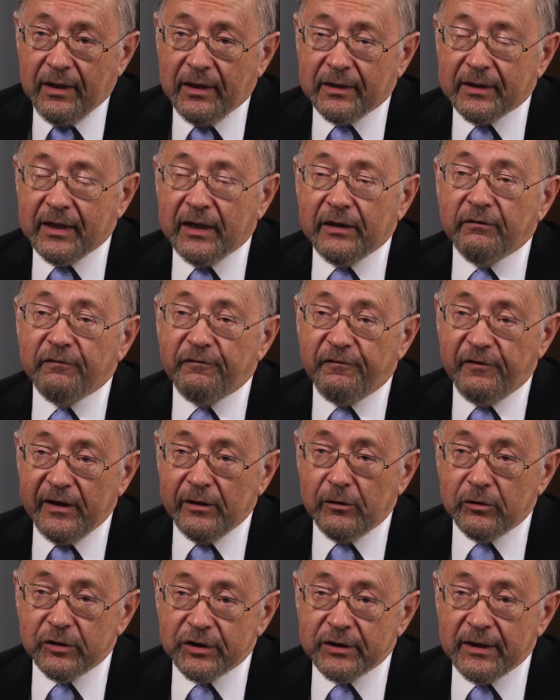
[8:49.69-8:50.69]
a kind of
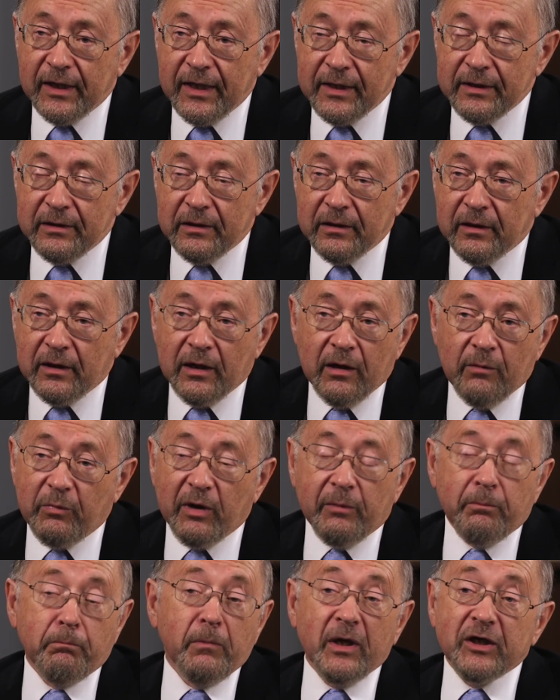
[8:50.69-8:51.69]
failed state,
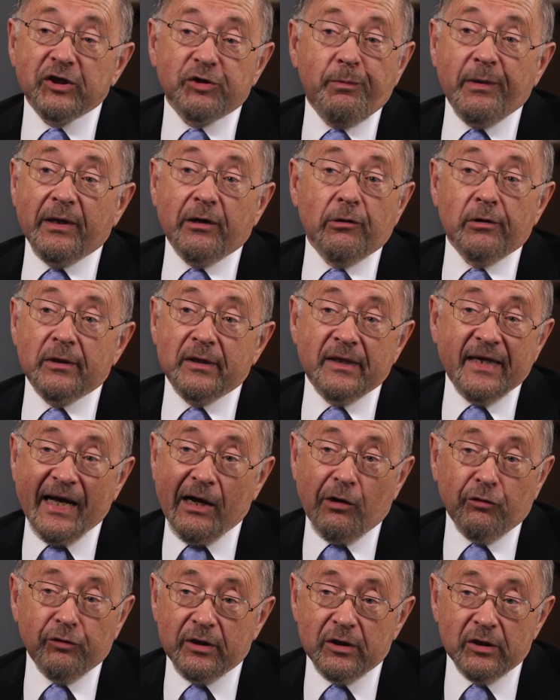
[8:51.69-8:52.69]
but much better
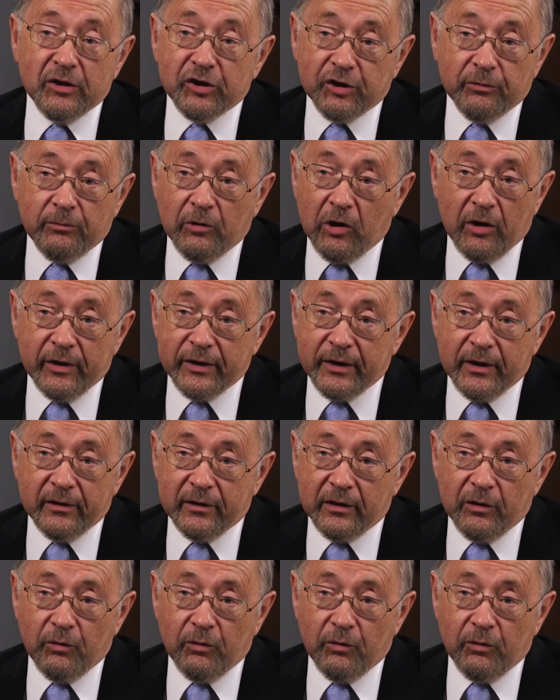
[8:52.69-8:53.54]
endowed than Somalia.